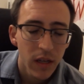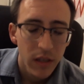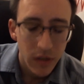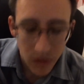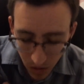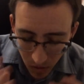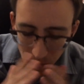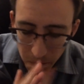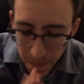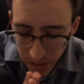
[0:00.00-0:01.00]

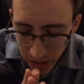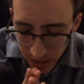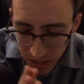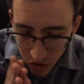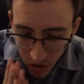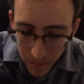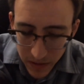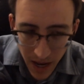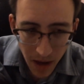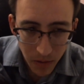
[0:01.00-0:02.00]
So he drops
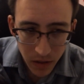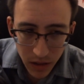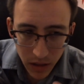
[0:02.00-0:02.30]
down.